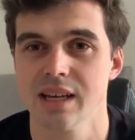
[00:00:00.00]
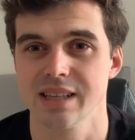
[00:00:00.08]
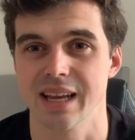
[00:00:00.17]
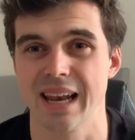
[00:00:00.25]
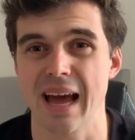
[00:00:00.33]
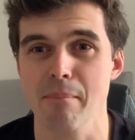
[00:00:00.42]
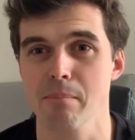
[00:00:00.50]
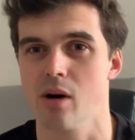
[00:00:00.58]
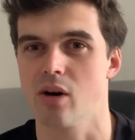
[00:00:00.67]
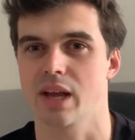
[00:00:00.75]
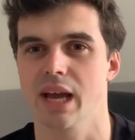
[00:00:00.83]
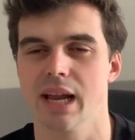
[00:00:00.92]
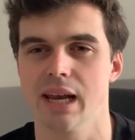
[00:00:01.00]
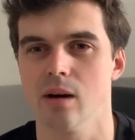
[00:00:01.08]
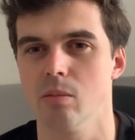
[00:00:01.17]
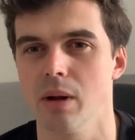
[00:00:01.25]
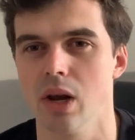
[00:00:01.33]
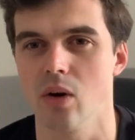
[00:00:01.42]
Did Lampard get a little
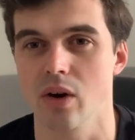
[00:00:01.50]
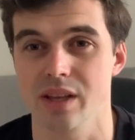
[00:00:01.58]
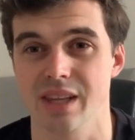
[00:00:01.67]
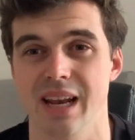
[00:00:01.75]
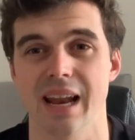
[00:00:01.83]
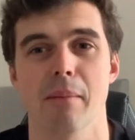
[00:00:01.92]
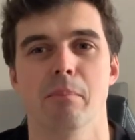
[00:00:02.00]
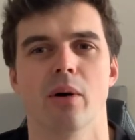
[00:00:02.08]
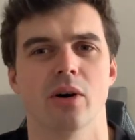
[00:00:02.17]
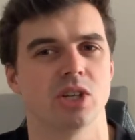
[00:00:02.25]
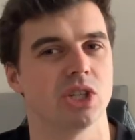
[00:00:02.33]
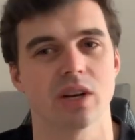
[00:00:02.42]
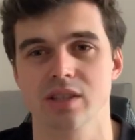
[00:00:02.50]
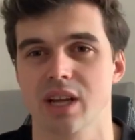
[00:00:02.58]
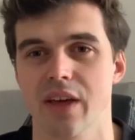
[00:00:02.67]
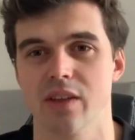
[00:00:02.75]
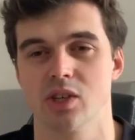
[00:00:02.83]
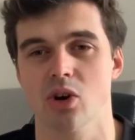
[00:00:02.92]
bit longer? Did Lampard just
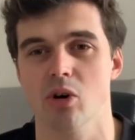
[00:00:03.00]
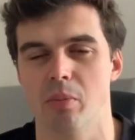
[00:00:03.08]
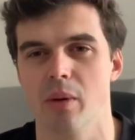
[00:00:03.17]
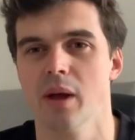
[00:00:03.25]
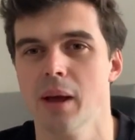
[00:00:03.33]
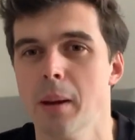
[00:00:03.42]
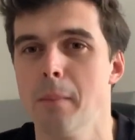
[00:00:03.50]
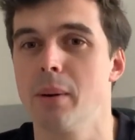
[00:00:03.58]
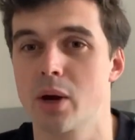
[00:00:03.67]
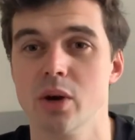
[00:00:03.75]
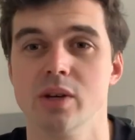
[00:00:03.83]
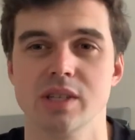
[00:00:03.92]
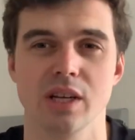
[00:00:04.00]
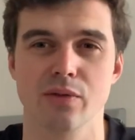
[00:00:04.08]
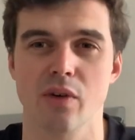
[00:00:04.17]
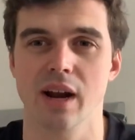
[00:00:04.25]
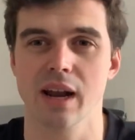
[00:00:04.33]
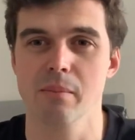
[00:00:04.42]
get the job because he's
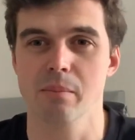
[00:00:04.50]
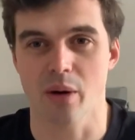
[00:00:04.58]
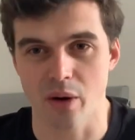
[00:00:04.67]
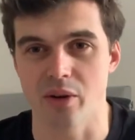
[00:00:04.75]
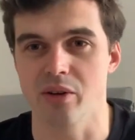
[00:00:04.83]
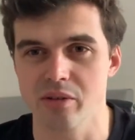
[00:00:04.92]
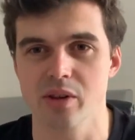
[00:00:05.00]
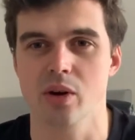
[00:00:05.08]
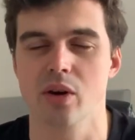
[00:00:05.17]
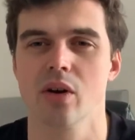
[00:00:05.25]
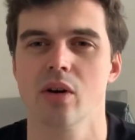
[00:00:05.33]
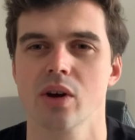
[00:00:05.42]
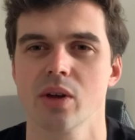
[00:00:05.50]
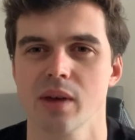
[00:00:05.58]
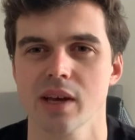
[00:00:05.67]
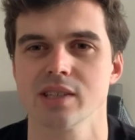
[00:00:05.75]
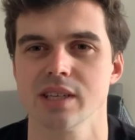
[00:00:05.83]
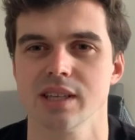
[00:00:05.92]
Frank Lampard? You could argue,
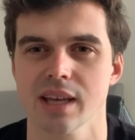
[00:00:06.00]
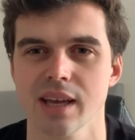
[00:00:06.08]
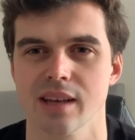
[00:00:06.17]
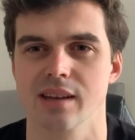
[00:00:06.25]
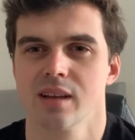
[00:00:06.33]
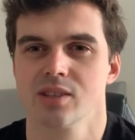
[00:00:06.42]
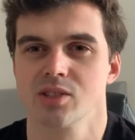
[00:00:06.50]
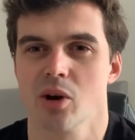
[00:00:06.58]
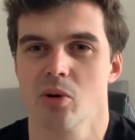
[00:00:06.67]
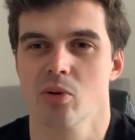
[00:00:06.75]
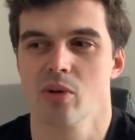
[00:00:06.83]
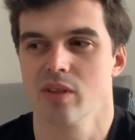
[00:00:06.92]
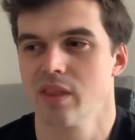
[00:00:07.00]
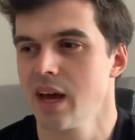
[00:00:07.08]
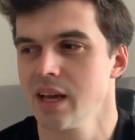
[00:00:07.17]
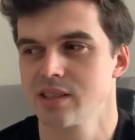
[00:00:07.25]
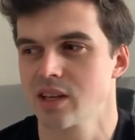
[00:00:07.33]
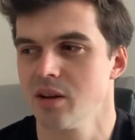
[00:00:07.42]
yes, he did. So
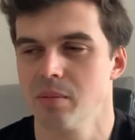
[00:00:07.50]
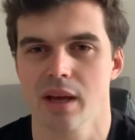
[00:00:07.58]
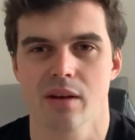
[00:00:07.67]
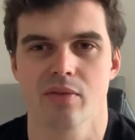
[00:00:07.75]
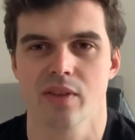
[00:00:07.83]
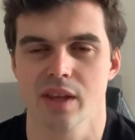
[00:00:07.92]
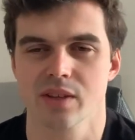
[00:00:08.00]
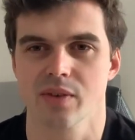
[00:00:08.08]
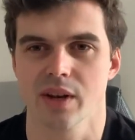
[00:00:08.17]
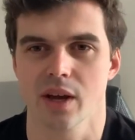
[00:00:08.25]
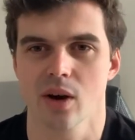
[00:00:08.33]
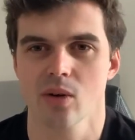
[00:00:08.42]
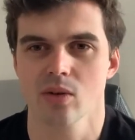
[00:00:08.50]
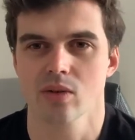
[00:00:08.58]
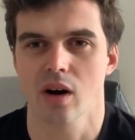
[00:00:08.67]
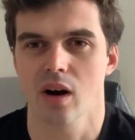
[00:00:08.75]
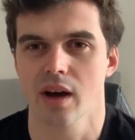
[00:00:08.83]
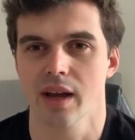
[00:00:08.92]
that is going to be it for this video.
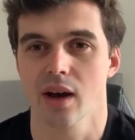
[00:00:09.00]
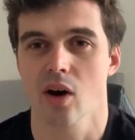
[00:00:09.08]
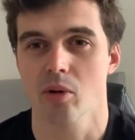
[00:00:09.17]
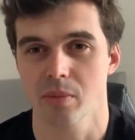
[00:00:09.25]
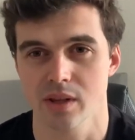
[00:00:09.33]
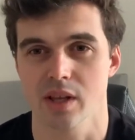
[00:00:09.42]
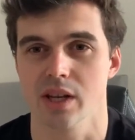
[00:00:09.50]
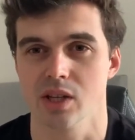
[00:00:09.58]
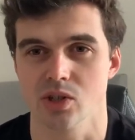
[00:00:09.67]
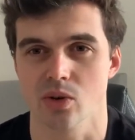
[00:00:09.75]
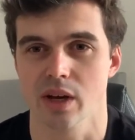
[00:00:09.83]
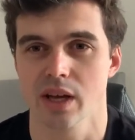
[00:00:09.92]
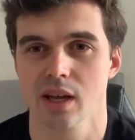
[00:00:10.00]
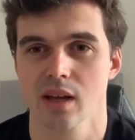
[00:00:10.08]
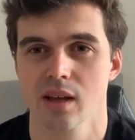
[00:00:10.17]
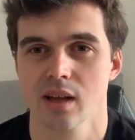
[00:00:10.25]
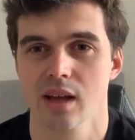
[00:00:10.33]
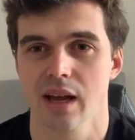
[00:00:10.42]
I hope you did enjoy it.
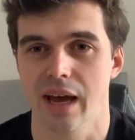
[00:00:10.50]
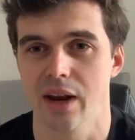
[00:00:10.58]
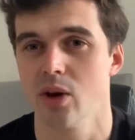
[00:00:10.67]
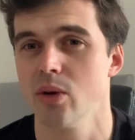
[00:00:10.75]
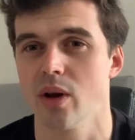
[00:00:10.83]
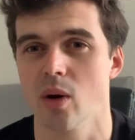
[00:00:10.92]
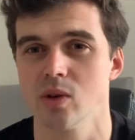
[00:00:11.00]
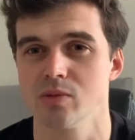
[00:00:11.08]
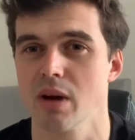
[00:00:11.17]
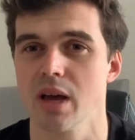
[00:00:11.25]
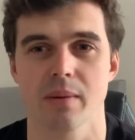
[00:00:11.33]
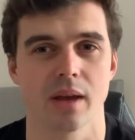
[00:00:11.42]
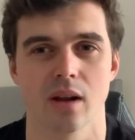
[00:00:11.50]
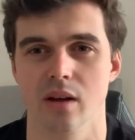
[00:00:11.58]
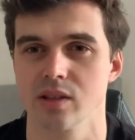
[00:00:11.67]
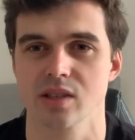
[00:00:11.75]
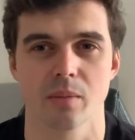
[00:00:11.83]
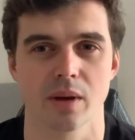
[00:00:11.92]
And who knows, maybe you
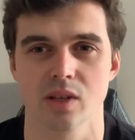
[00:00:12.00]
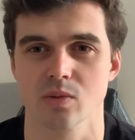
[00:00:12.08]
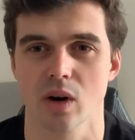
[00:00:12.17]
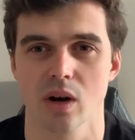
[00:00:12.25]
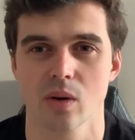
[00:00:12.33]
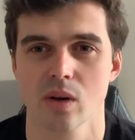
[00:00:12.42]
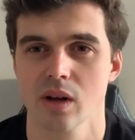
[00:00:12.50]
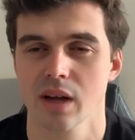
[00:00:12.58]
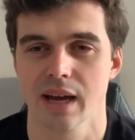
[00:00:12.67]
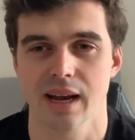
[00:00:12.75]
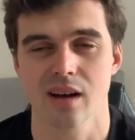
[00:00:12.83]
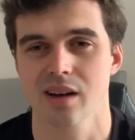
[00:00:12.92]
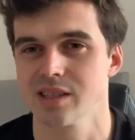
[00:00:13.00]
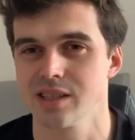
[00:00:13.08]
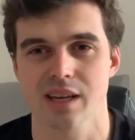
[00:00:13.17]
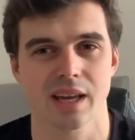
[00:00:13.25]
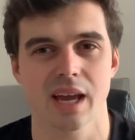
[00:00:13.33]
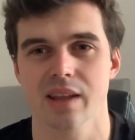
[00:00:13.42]
learned something as well. And like I
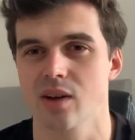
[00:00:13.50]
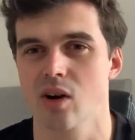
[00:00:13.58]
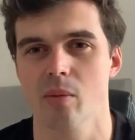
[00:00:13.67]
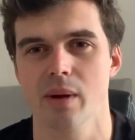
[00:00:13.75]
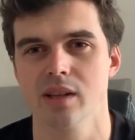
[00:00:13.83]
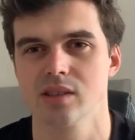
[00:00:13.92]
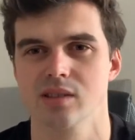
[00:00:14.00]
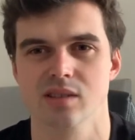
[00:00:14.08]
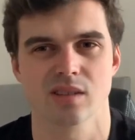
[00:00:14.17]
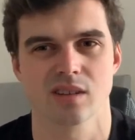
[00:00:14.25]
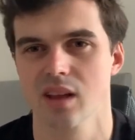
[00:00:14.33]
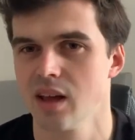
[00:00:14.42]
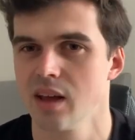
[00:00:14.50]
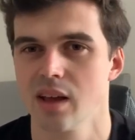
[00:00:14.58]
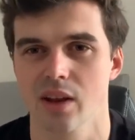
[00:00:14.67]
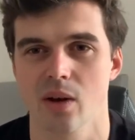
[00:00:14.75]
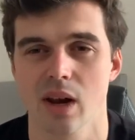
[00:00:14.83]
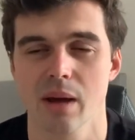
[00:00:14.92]
said, get in the comments,
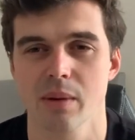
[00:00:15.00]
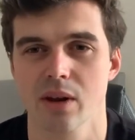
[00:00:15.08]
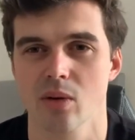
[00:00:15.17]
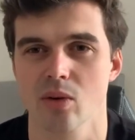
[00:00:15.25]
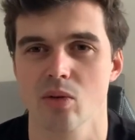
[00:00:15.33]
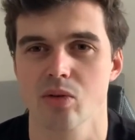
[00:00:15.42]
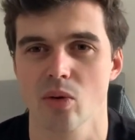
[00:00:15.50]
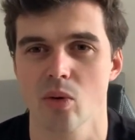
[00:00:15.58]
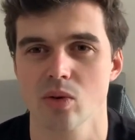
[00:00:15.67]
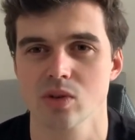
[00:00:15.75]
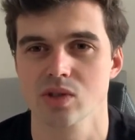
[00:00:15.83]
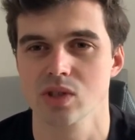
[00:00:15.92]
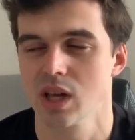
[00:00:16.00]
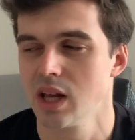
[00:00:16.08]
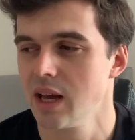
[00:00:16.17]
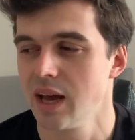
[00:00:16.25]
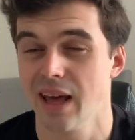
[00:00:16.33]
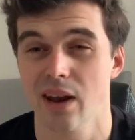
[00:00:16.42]
you know, let me know your thoughts.
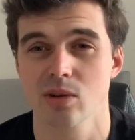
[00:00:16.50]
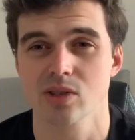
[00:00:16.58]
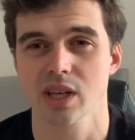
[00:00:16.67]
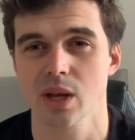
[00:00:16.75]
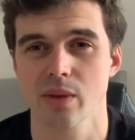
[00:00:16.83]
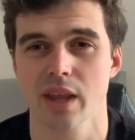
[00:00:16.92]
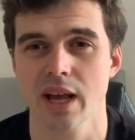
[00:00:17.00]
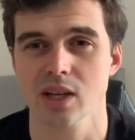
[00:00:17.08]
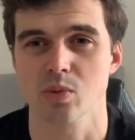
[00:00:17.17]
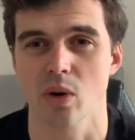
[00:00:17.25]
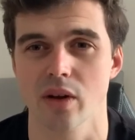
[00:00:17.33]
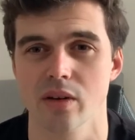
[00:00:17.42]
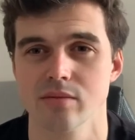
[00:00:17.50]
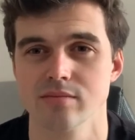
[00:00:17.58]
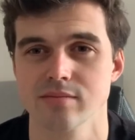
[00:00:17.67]
And I'll see you in the next one.